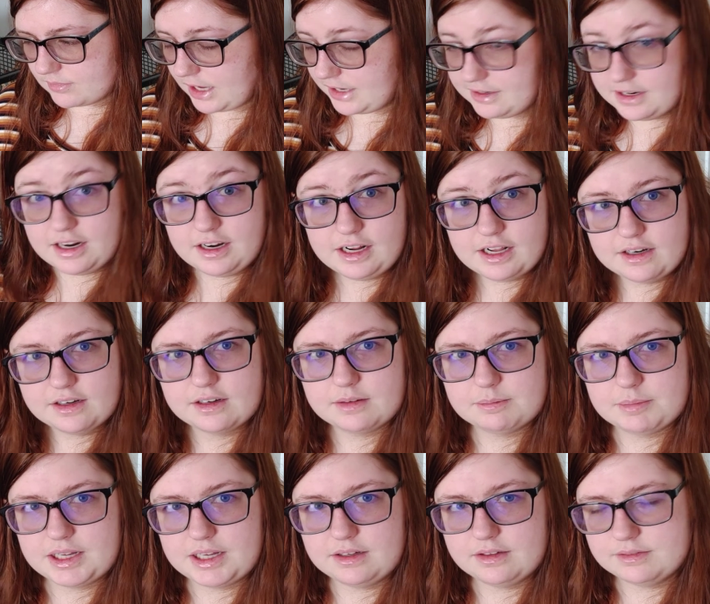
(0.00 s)
I didn't.
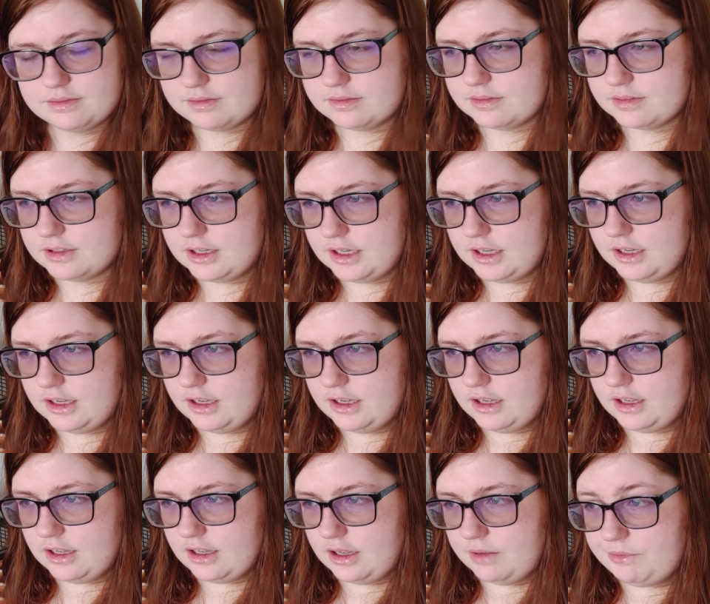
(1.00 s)
But
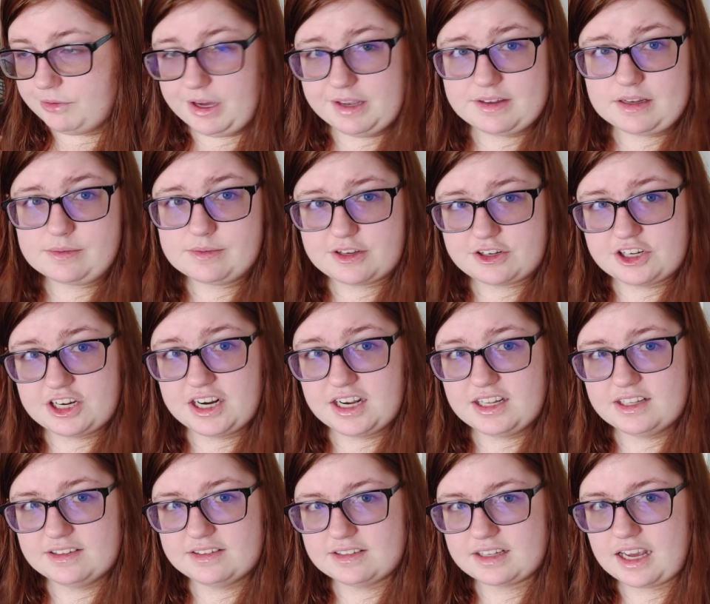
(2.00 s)
if you guys have the
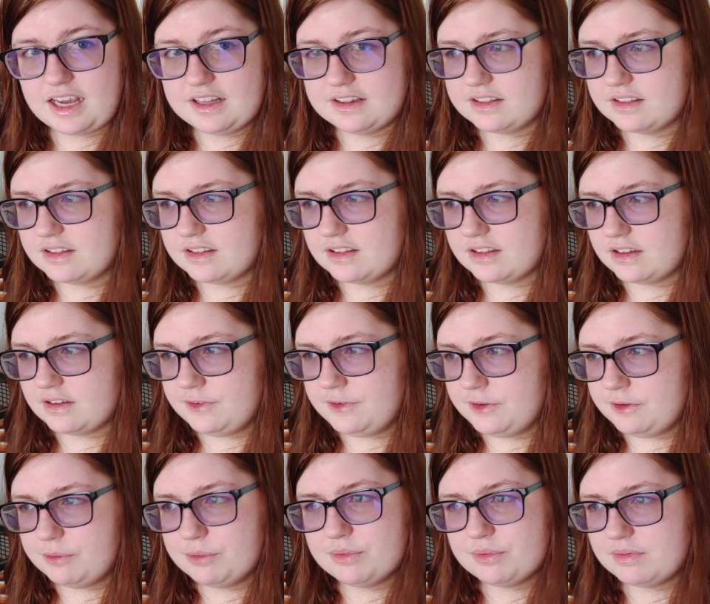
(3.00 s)
chance, I
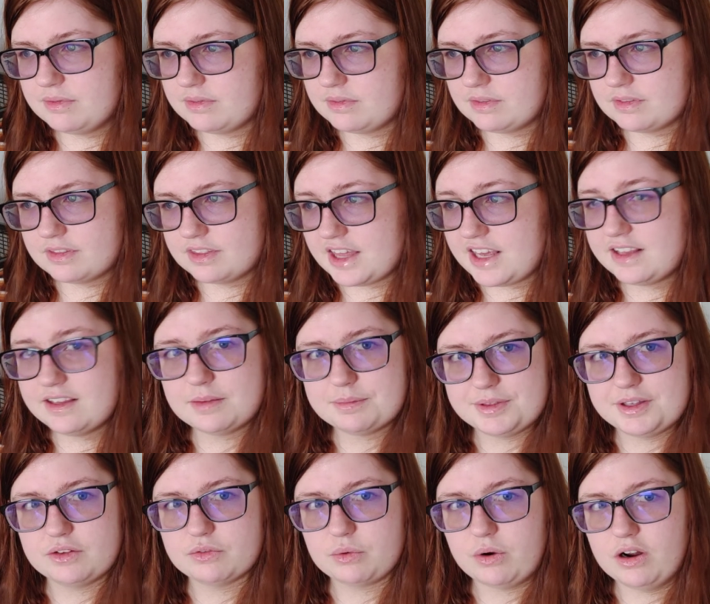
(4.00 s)
if you think
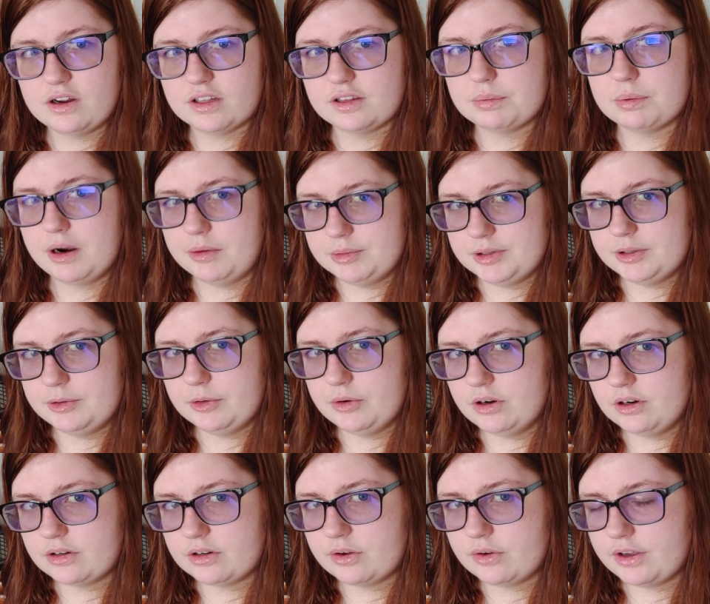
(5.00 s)
something's wrong, it's probably
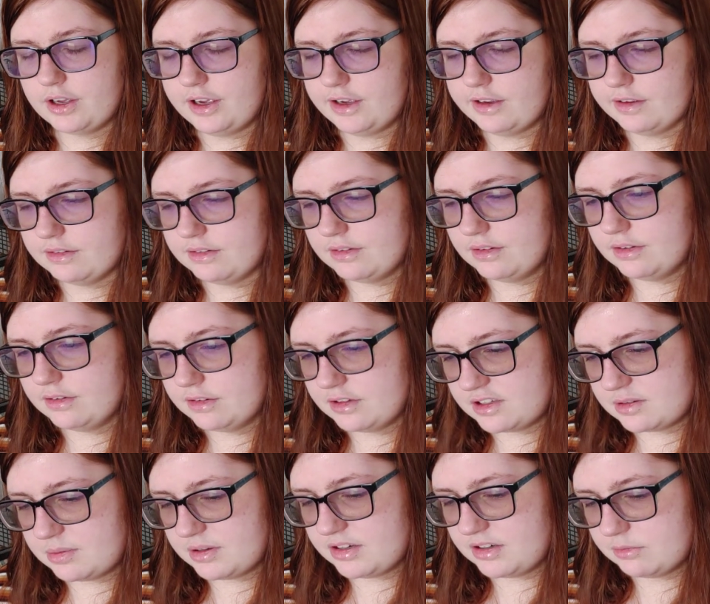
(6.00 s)
wrong. Okay,
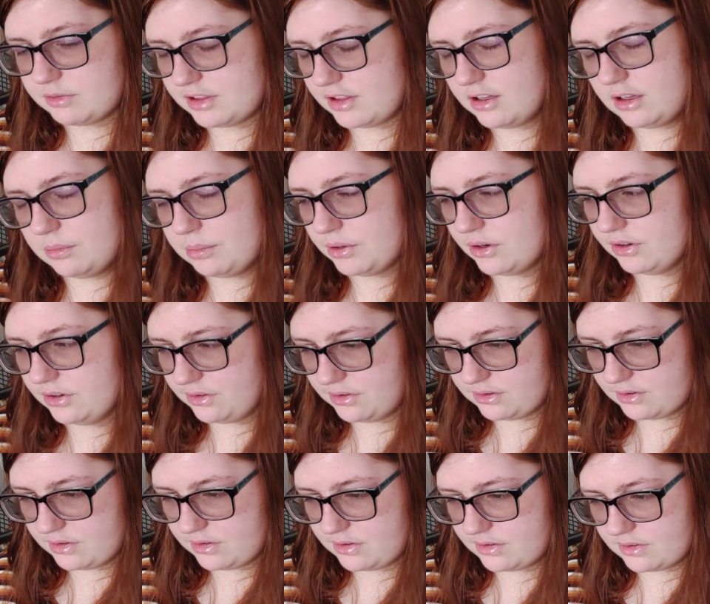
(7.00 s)
with little
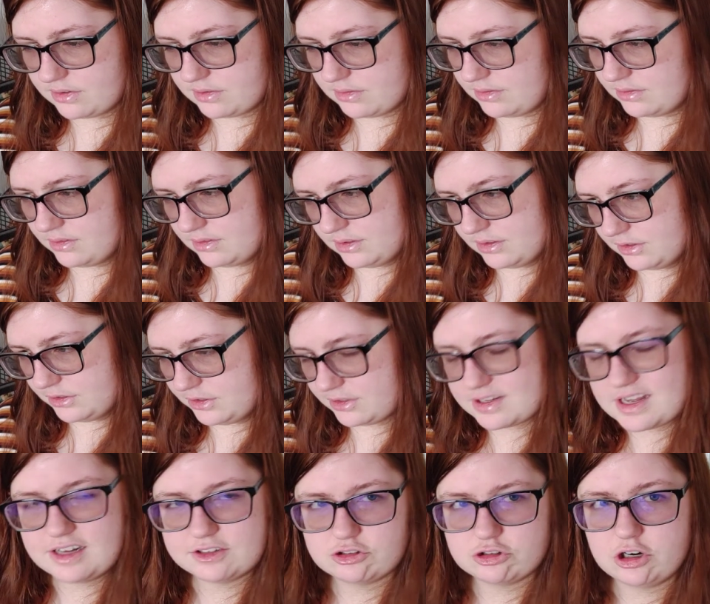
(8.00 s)
birds, it's you
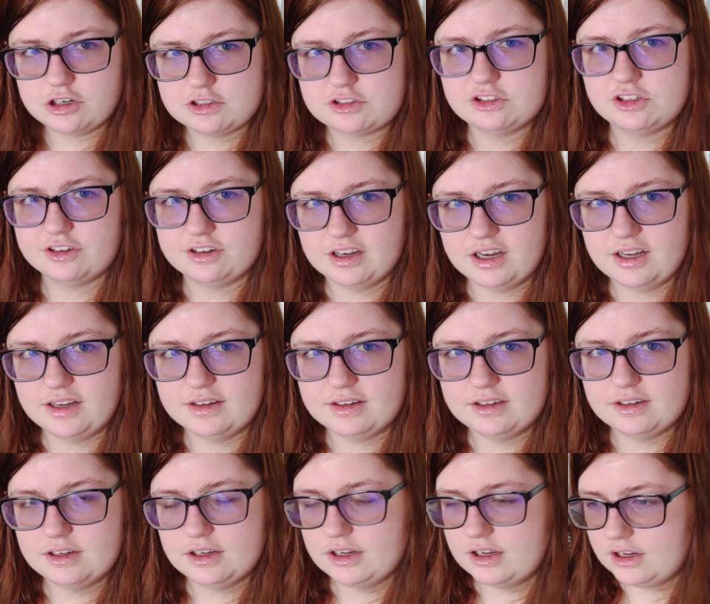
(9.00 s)
just gotta trust your gut,
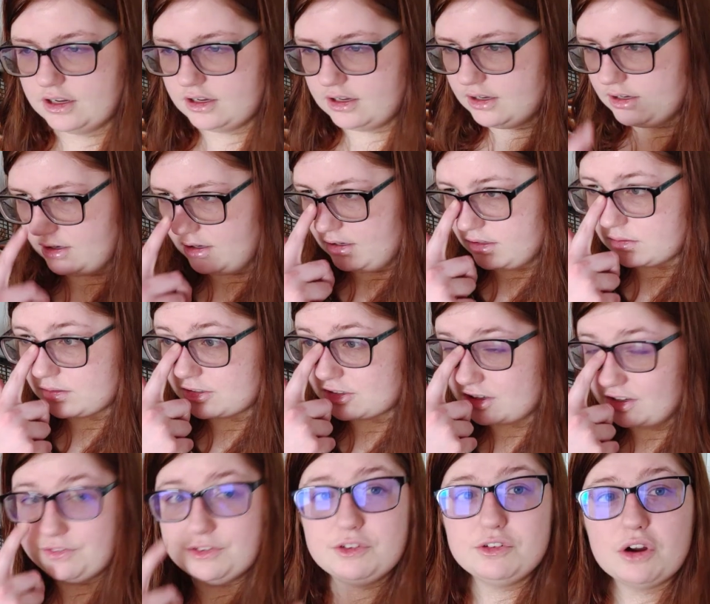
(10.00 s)

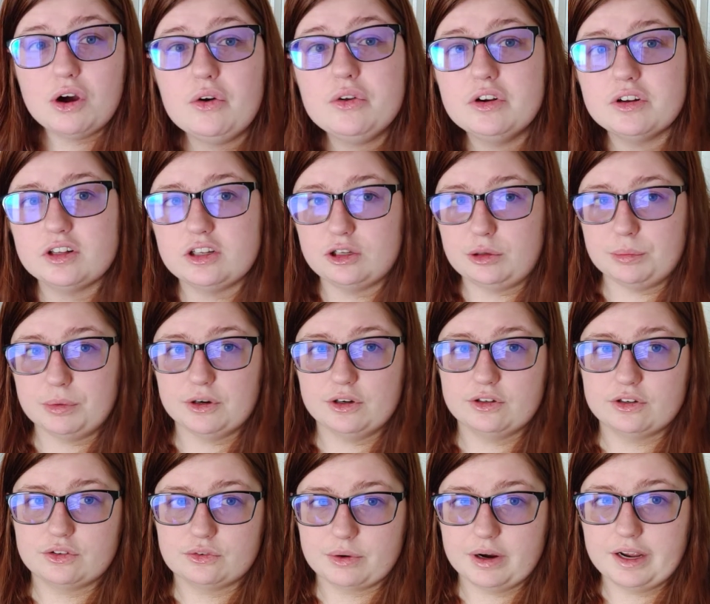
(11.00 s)
especially if you know your little
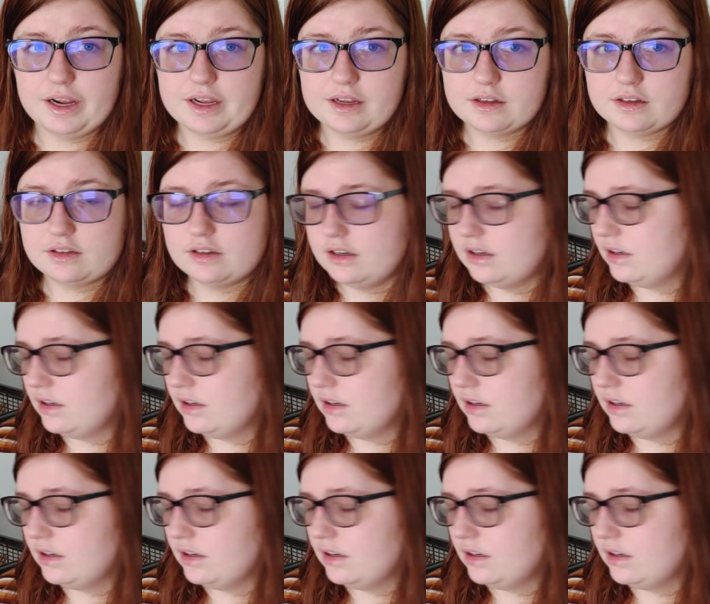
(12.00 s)
birds, right?